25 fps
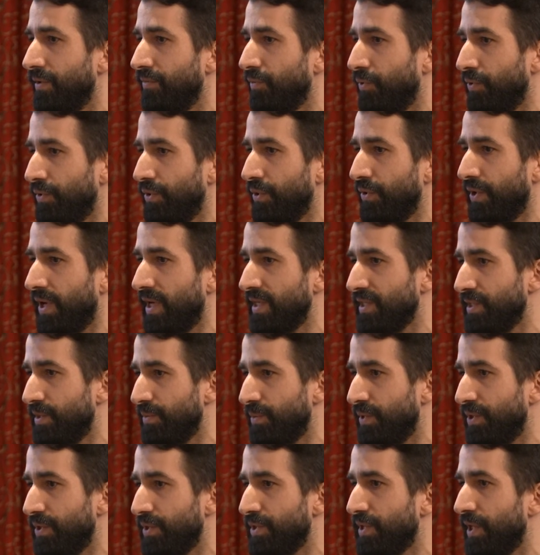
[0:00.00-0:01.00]
your
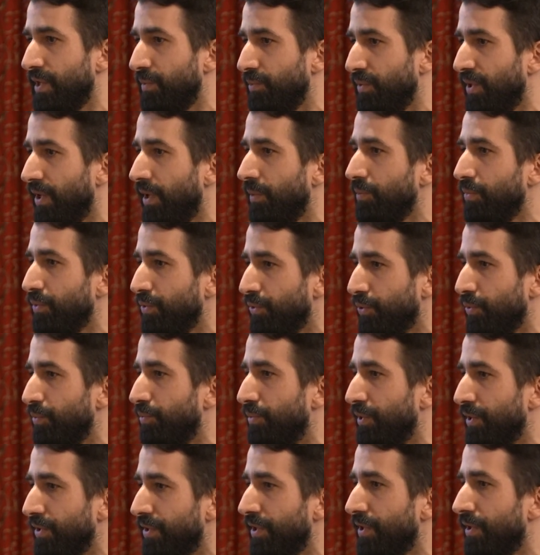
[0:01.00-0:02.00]
customers and be able to
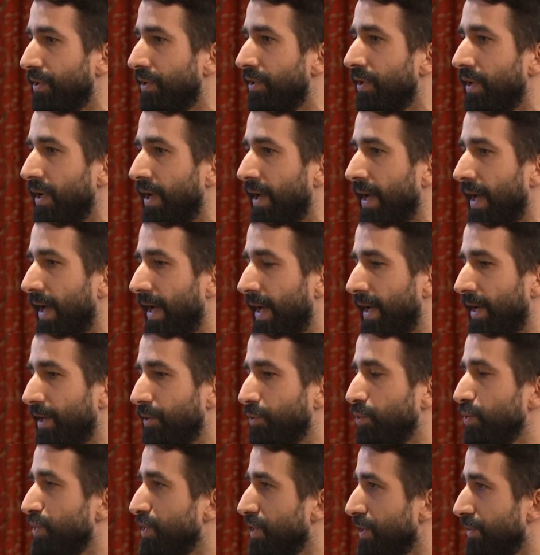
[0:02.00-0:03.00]
be there
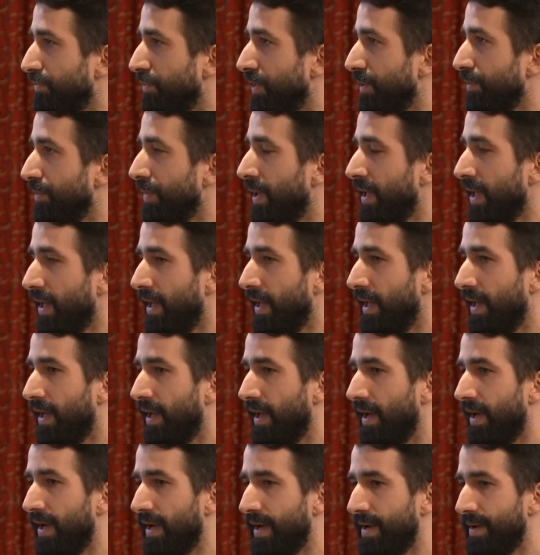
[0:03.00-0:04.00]
to serve them.
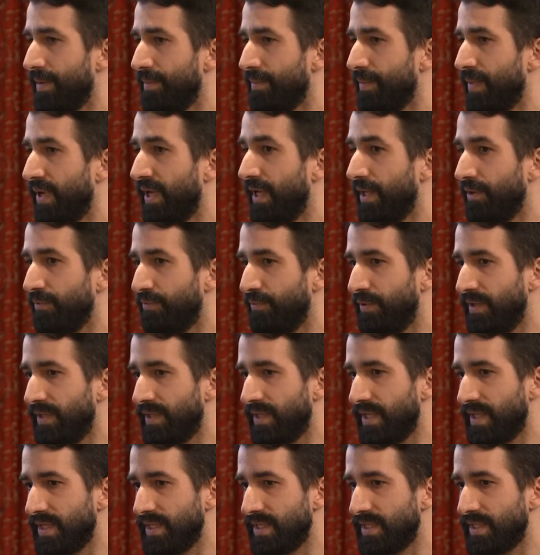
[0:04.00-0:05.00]
In
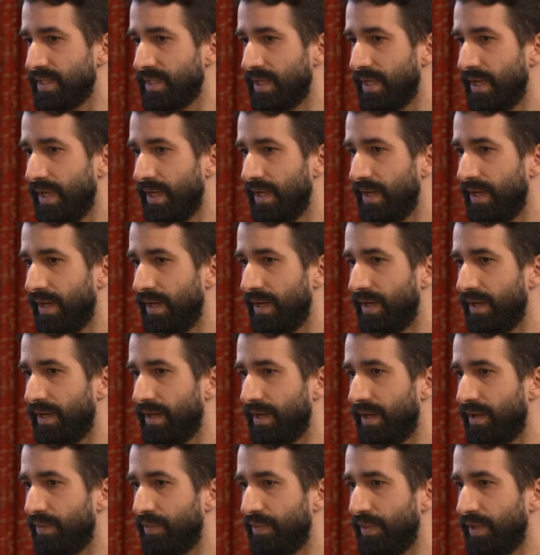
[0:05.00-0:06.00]
fitness,
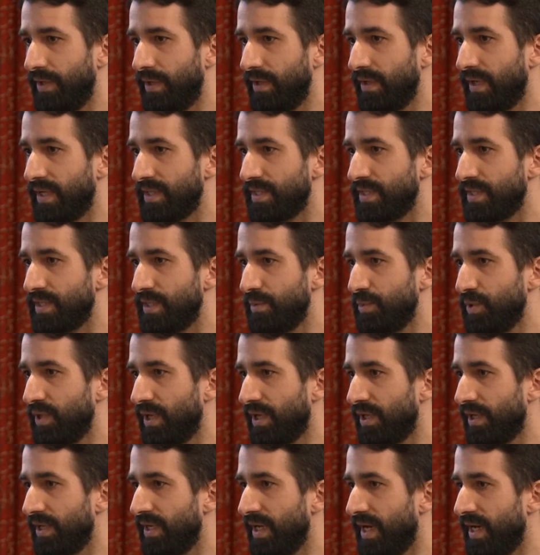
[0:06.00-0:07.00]
I think as
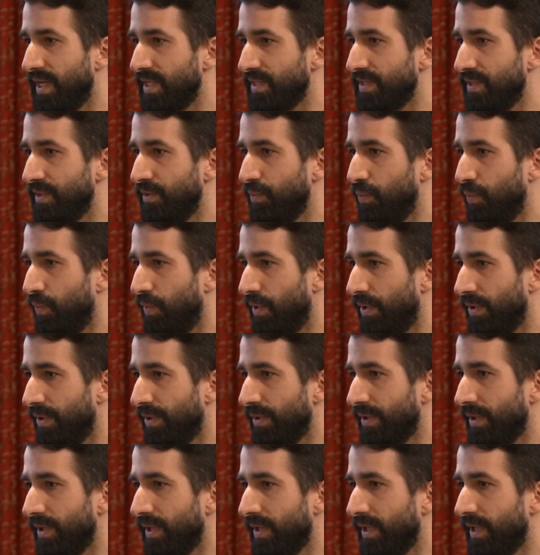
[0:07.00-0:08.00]
similarly as in
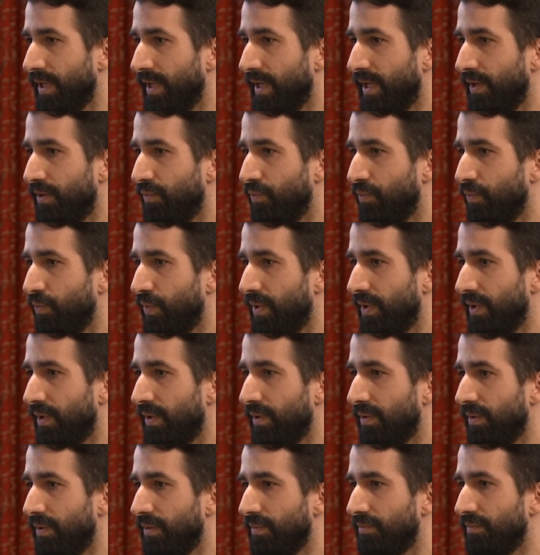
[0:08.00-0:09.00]
work,
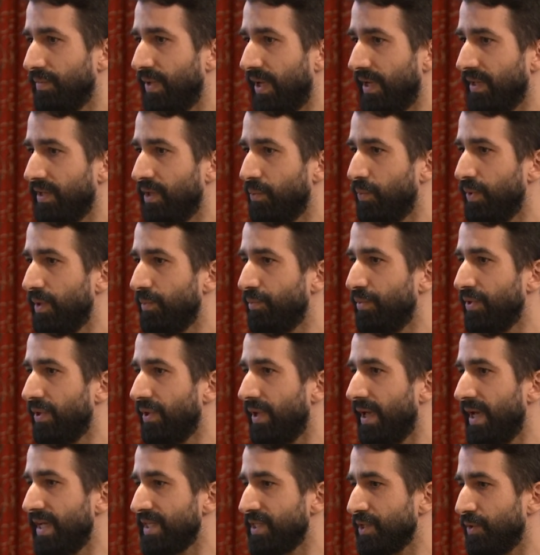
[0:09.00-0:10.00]
like there will be
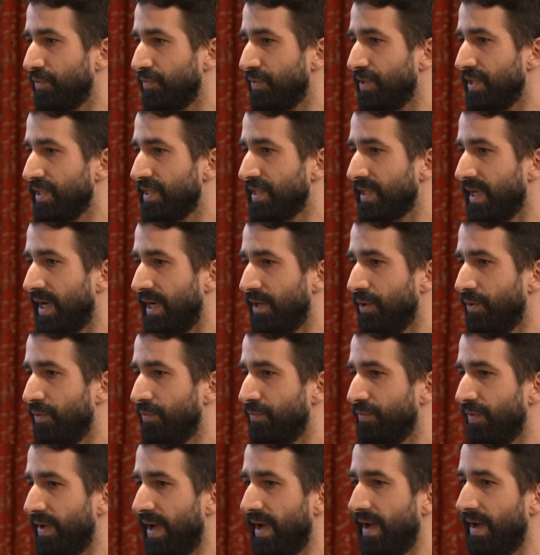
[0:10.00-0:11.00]
less of this kind
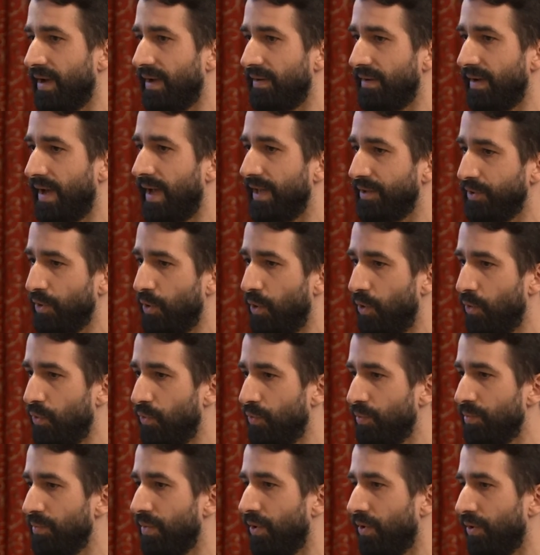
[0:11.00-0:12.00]
of at
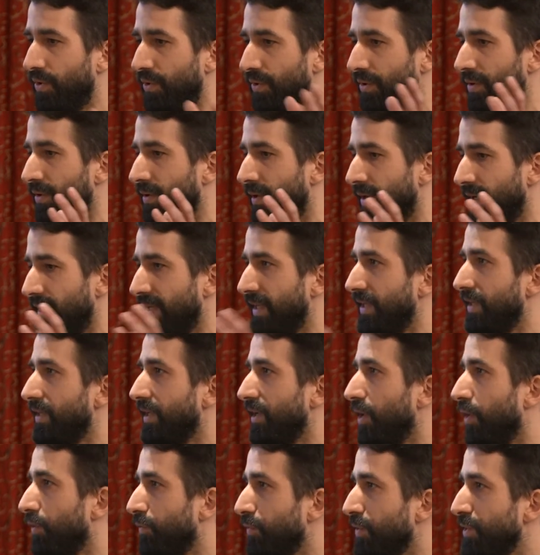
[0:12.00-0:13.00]
home or in the
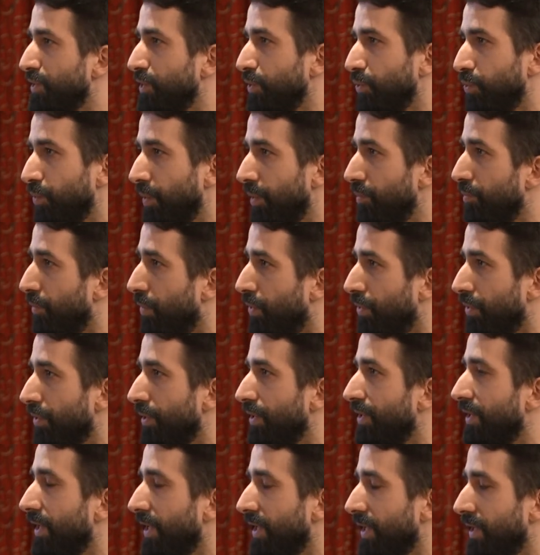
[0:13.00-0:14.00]
office. It will be more
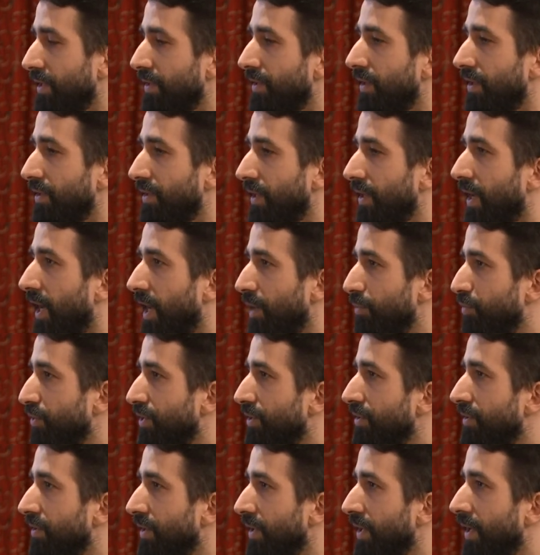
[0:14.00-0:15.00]
in the hybrid,